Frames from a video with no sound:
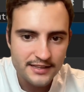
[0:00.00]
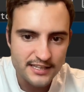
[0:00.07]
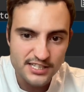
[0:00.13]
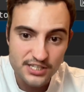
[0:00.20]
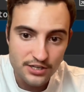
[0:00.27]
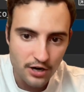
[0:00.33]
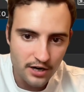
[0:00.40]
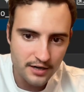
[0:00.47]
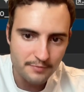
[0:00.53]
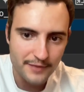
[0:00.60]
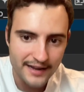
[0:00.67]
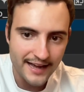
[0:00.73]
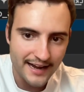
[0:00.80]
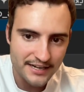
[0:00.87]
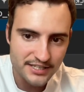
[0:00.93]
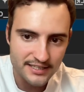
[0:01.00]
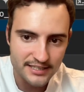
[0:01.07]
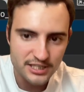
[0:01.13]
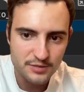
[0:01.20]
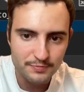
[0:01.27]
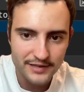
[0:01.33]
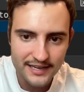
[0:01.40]
the stock might
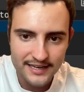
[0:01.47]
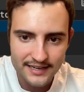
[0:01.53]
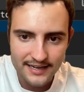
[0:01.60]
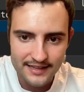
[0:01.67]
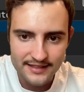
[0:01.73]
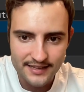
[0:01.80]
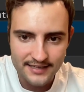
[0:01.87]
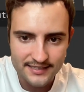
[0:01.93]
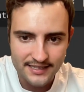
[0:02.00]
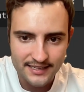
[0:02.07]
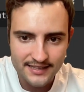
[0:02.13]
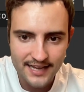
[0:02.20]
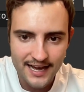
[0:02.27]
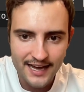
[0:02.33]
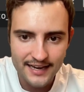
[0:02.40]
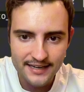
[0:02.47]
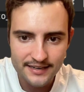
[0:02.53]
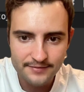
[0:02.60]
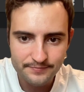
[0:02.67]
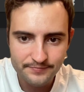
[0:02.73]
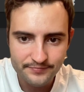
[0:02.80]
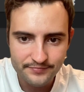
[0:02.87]
actually split and things like that.
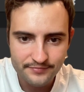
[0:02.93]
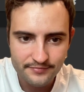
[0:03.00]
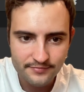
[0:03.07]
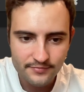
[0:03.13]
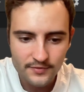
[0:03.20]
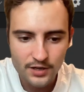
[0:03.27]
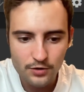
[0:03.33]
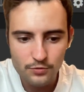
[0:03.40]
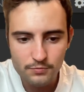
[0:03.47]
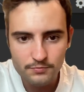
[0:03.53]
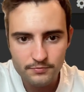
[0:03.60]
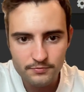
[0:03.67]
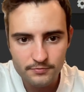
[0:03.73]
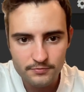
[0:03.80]
Oh.